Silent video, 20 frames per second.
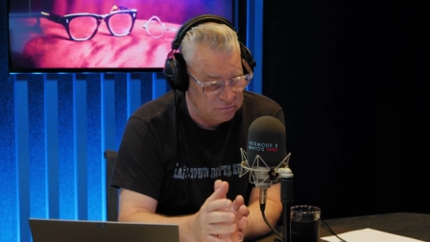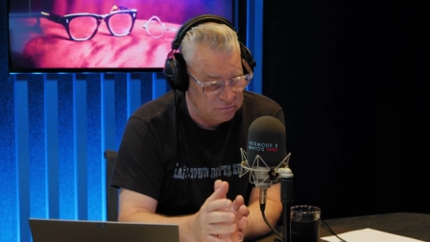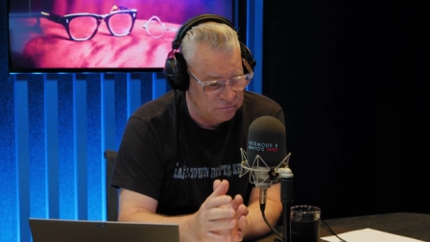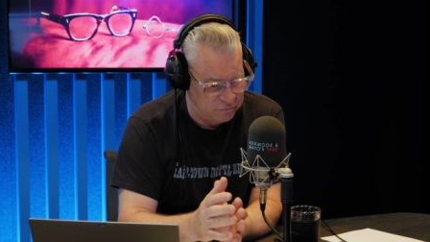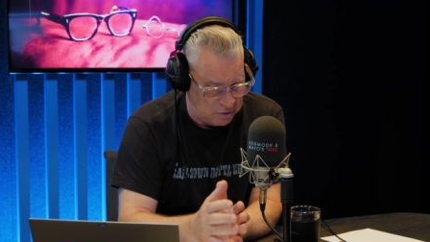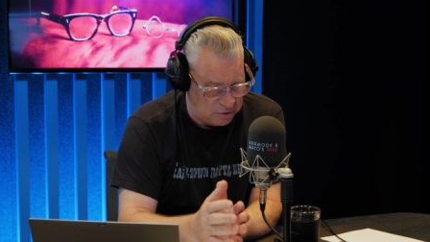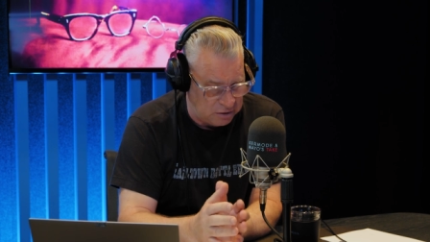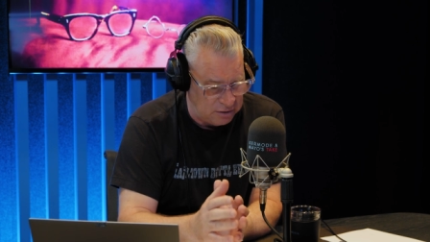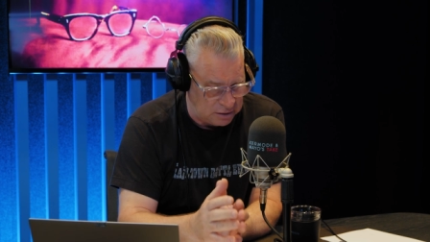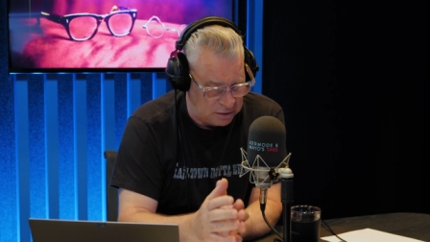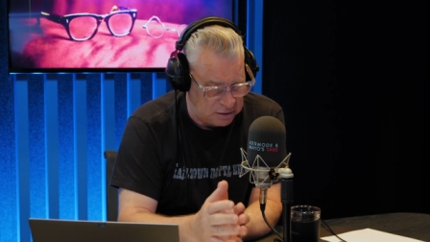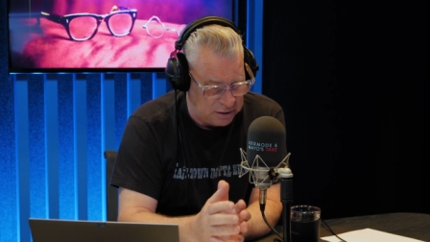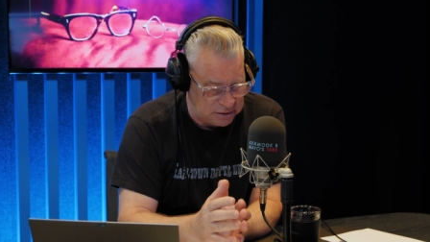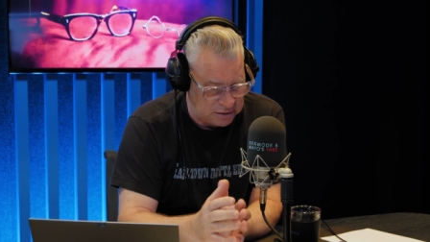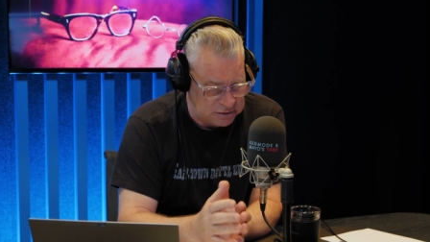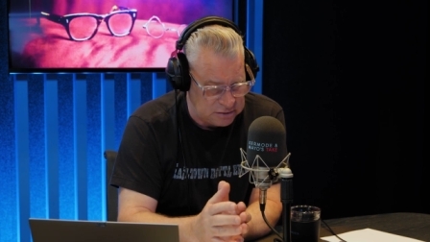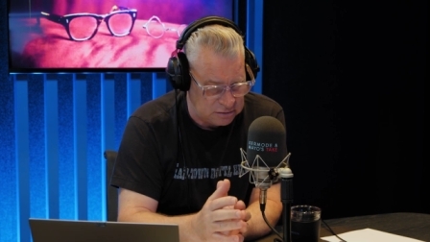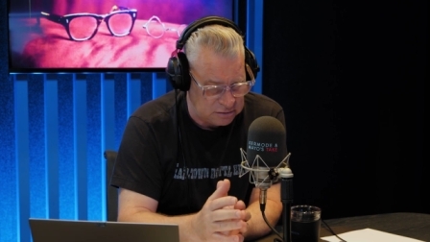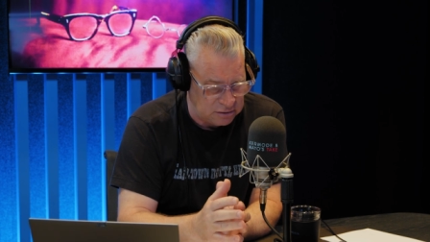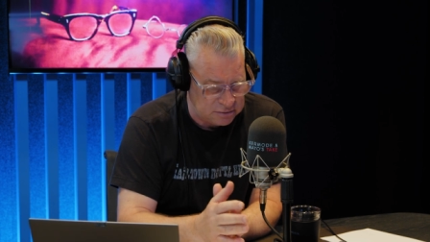
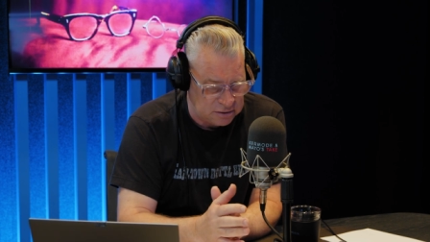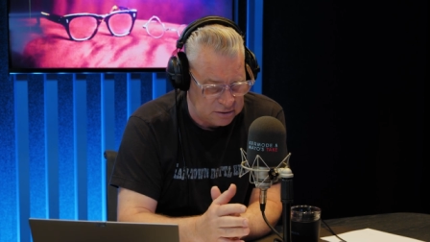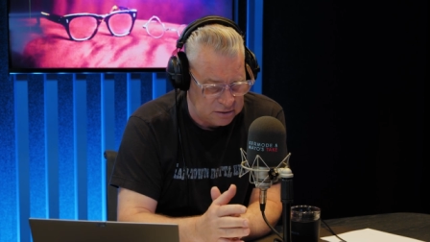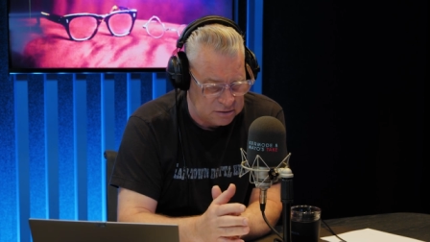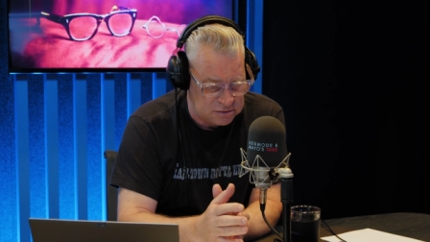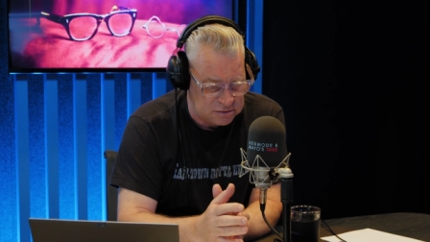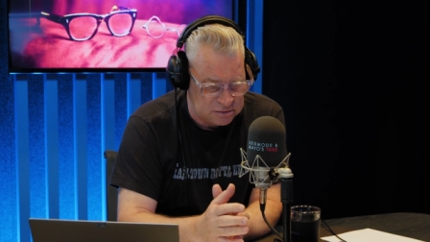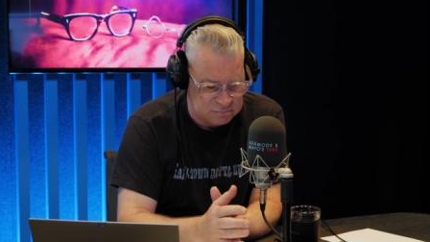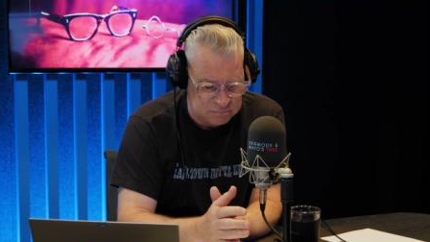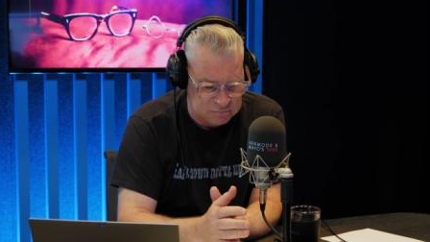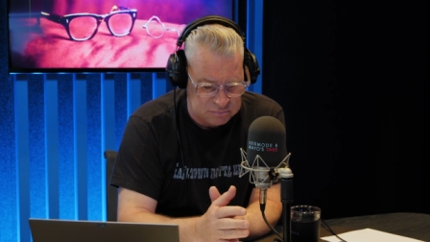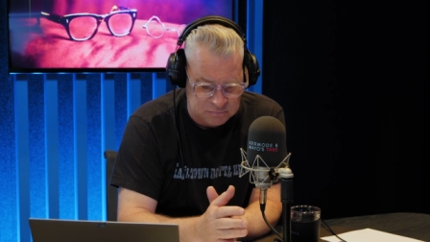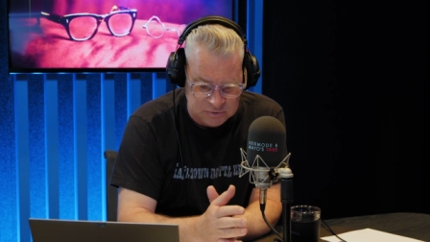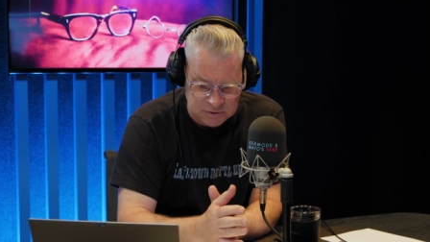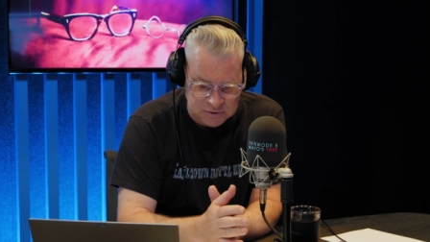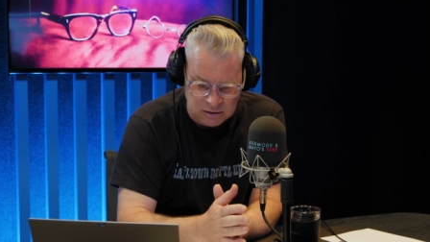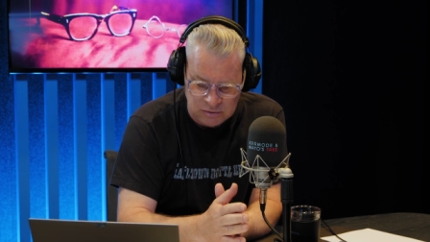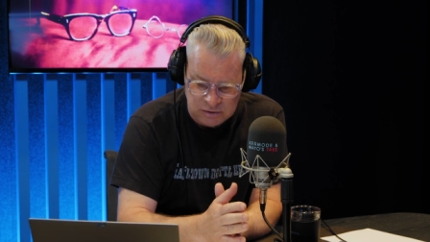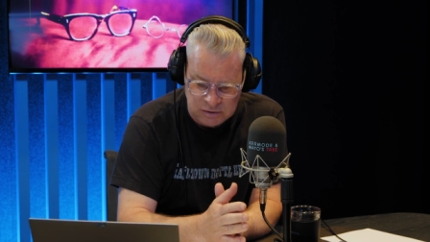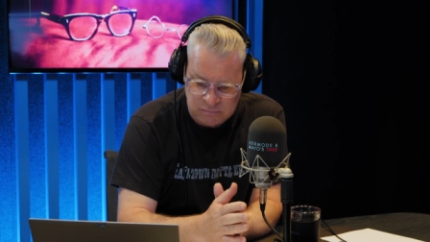violated, I think is
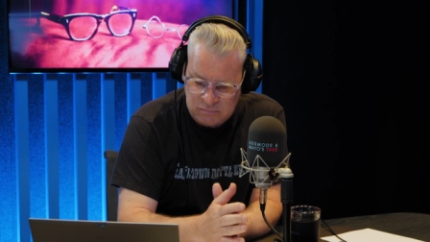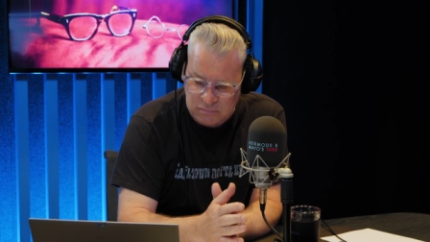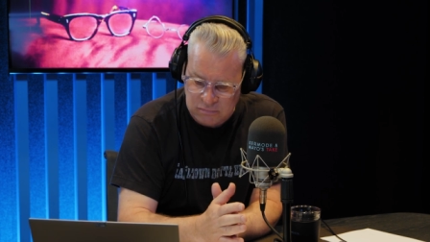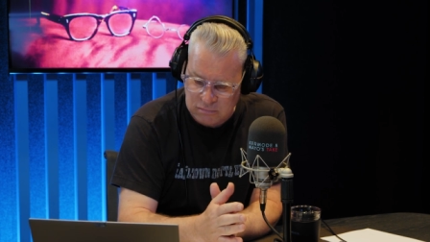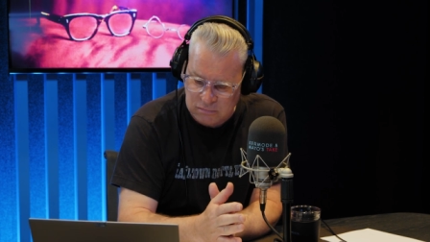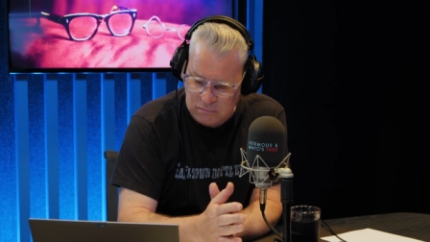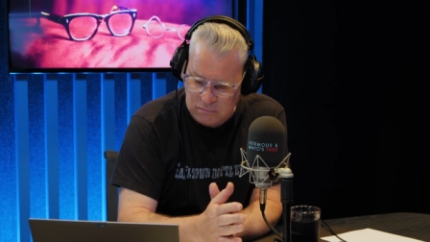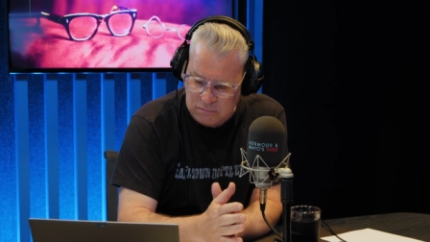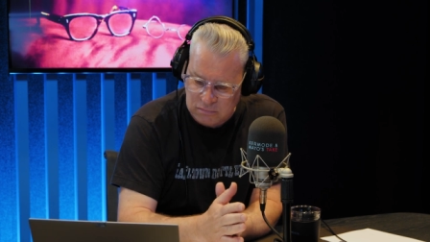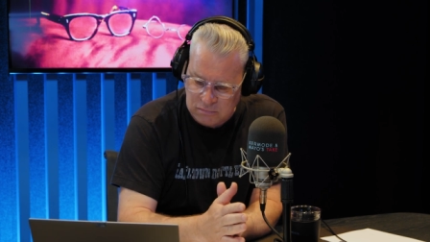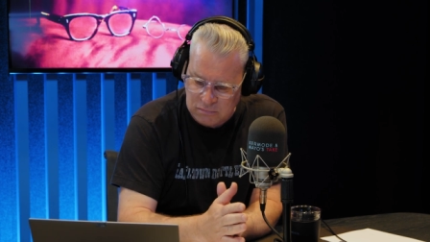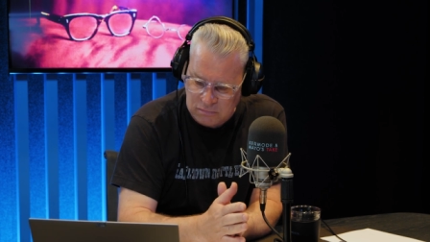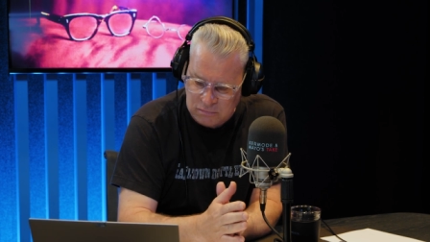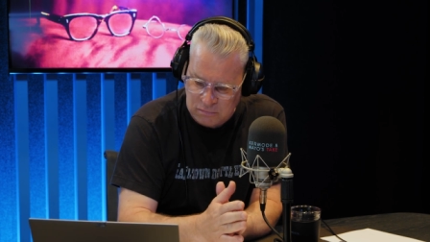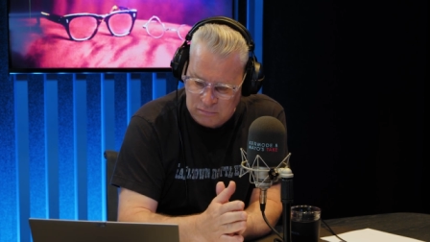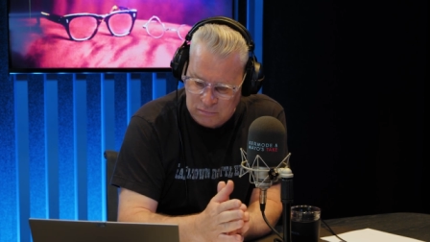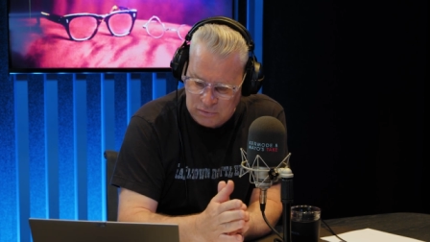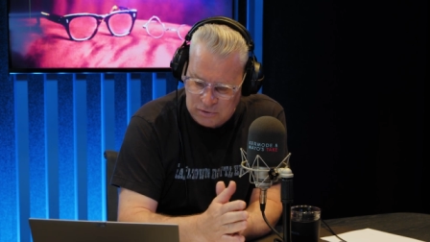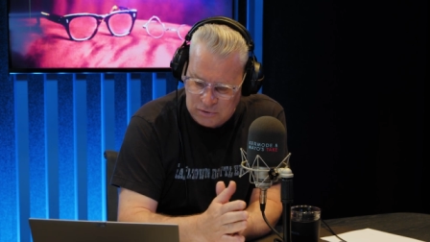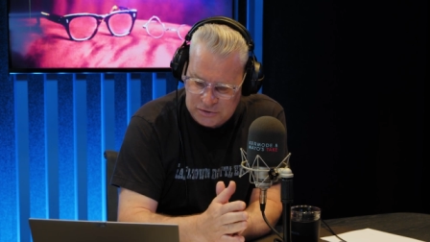the only
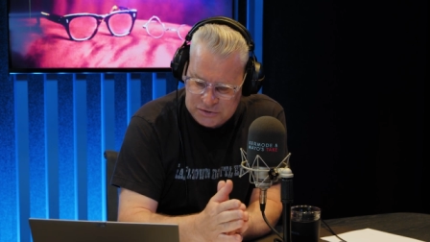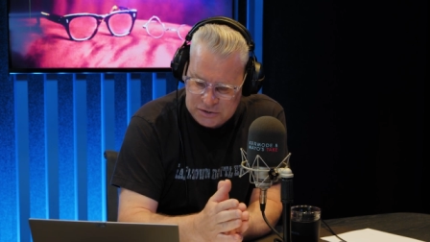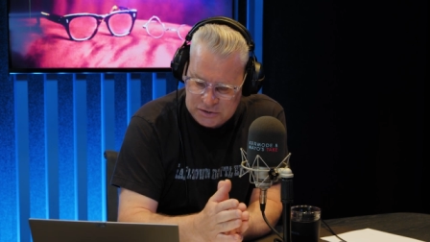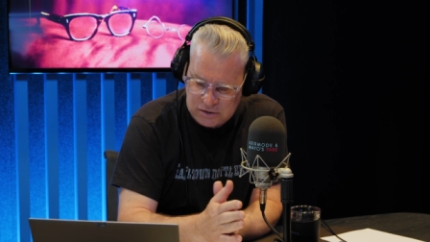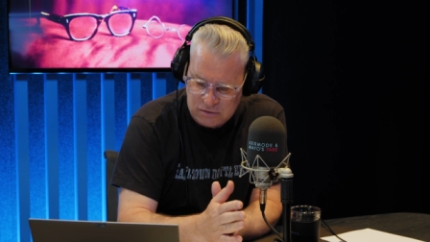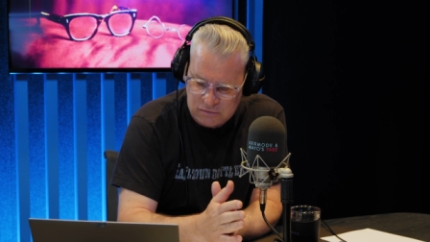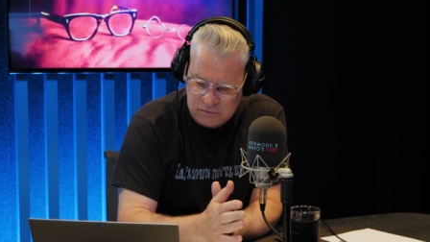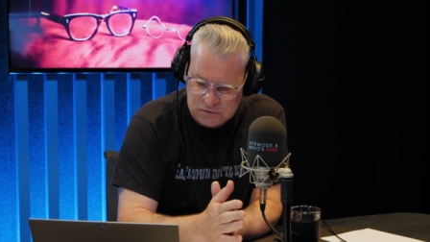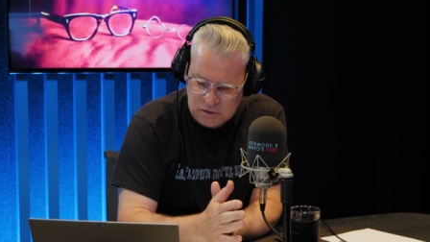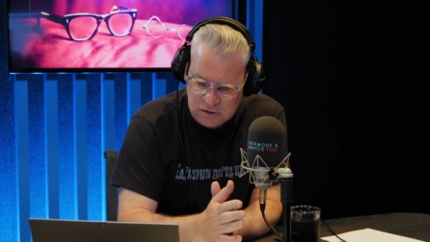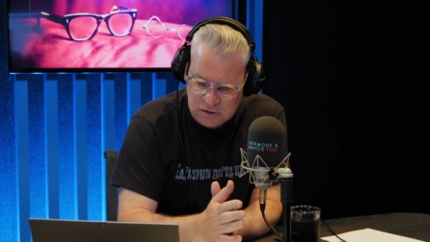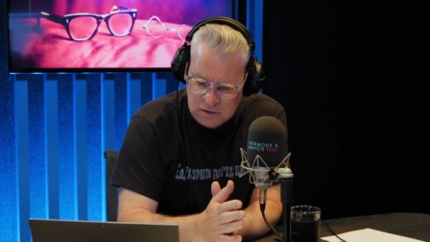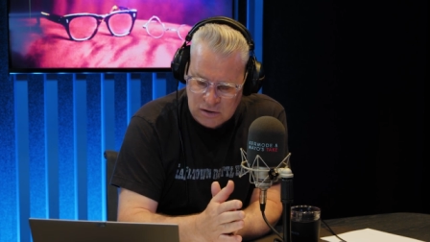word to use.